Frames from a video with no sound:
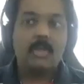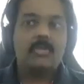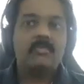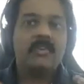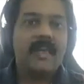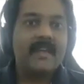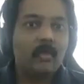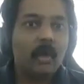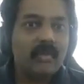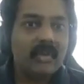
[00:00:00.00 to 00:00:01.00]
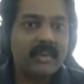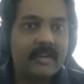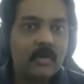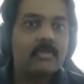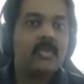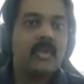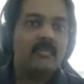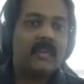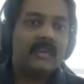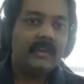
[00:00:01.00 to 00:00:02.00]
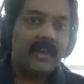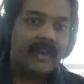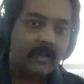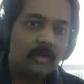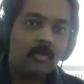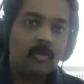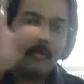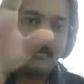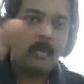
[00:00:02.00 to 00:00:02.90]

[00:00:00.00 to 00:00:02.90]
So with that, what we did was we tried to